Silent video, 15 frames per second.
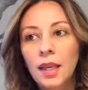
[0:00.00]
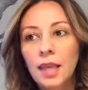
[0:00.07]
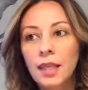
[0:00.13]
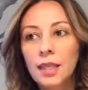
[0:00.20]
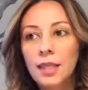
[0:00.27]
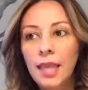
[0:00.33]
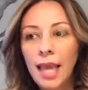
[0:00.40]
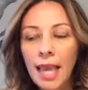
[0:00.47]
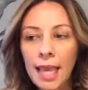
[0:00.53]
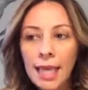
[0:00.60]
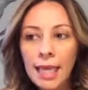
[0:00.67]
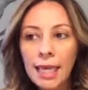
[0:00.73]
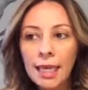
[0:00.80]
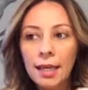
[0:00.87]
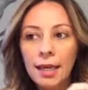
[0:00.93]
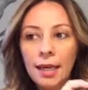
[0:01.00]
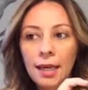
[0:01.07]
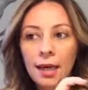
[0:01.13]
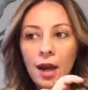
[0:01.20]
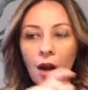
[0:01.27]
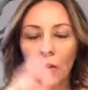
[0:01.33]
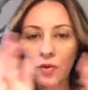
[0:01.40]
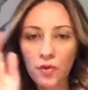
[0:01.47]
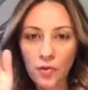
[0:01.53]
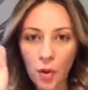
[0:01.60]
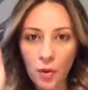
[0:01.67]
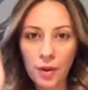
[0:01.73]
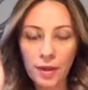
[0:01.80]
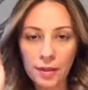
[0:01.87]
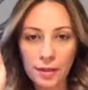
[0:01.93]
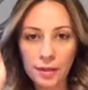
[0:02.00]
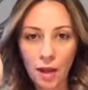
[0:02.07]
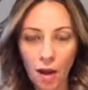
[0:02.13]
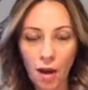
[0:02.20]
they are focused